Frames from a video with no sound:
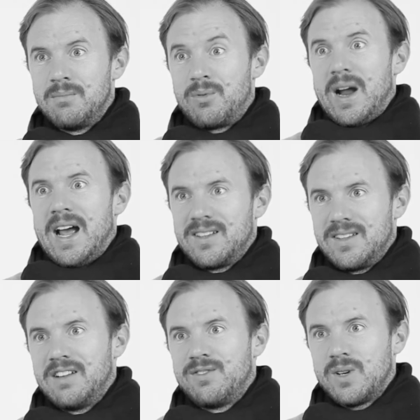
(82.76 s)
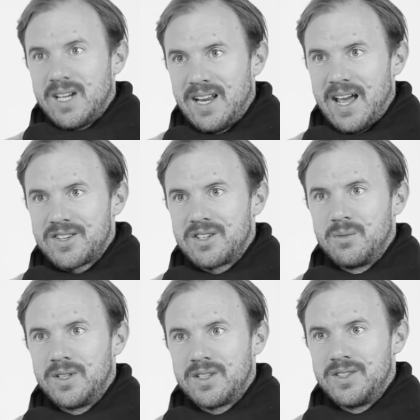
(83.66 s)
brand and therefore connection
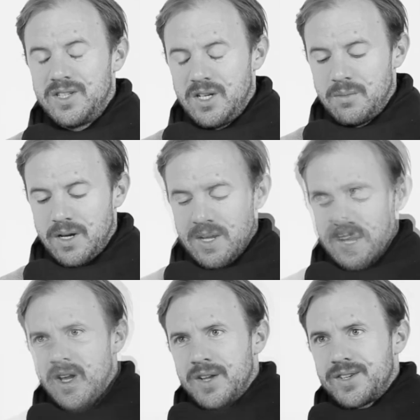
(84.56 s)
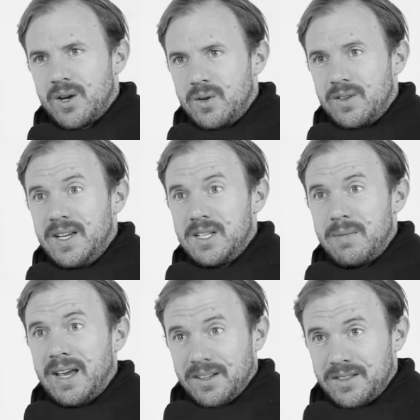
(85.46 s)
with consumer. So these
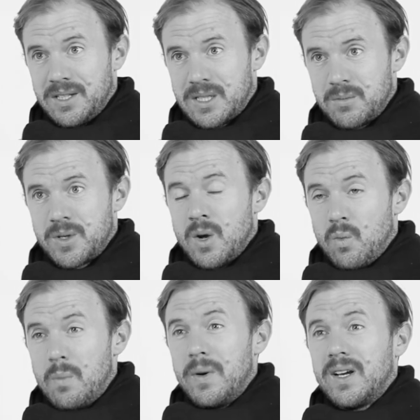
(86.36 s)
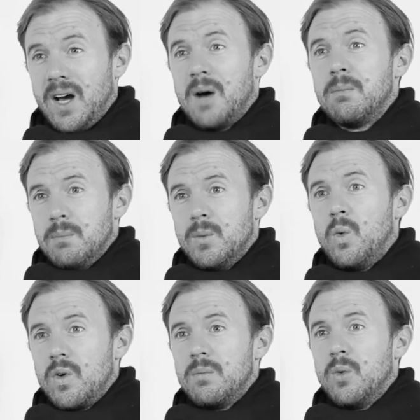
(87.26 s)
mega systems will become
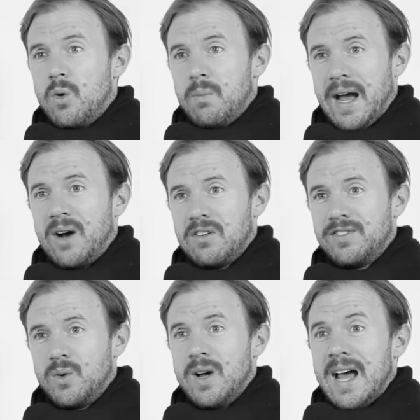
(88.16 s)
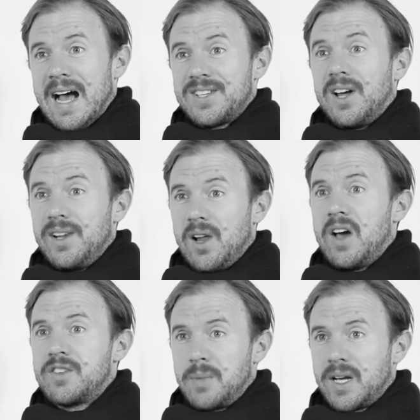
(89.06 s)
more and more powerful as our
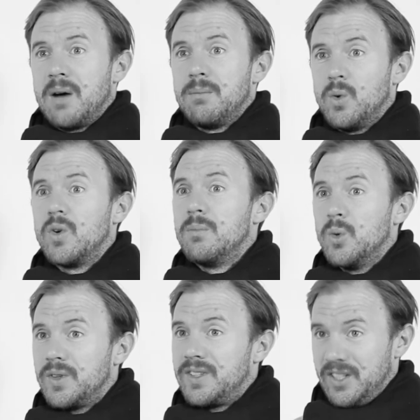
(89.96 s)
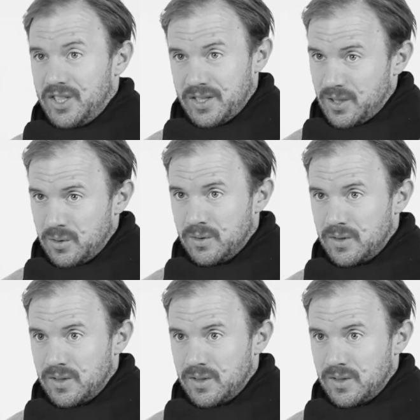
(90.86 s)
lives become more and more digital.